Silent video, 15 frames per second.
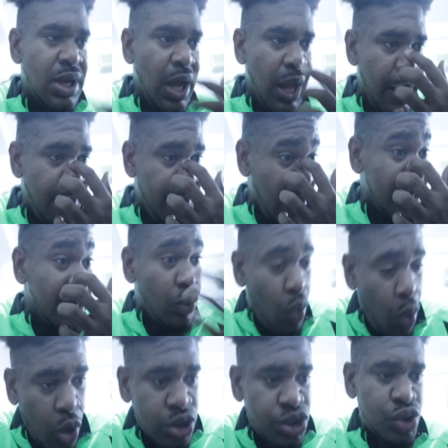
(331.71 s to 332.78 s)
and the
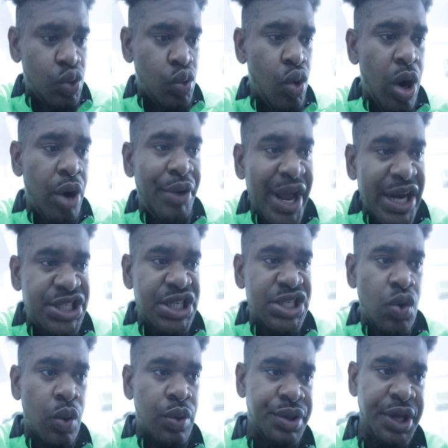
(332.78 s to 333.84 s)
coach who arranged
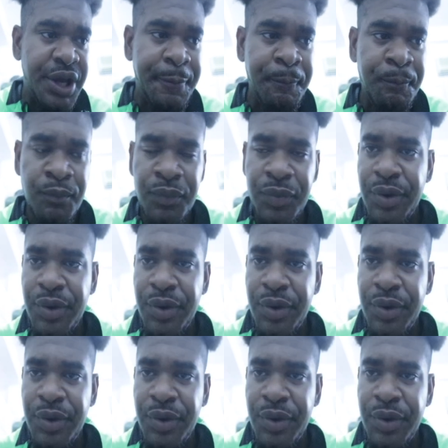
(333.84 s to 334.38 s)
this whole thing